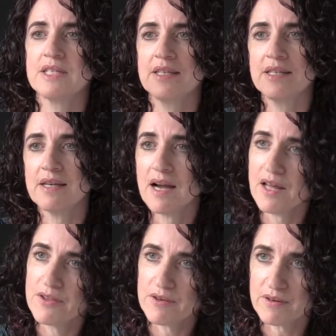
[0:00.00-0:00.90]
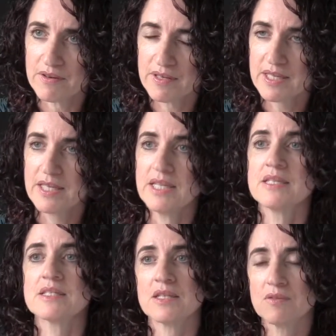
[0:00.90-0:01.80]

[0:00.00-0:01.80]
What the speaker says: in the other instead